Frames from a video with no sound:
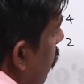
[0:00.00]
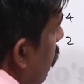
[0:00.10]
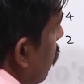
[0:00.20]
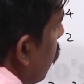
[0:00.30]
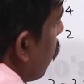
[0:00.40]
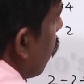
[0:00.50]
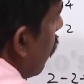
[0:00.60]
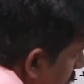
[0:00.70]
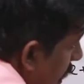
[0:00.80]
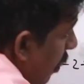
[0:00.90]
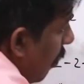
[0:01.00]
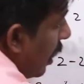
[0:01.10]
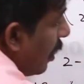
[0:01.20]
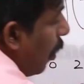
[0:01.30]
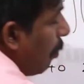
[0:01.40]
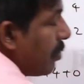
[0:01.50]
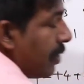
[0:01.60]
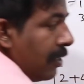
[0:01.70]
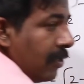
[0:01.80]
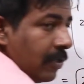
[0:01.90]
6 of A. But in
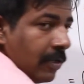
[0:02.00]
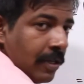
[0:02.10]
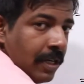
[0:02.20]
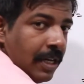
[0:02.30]
options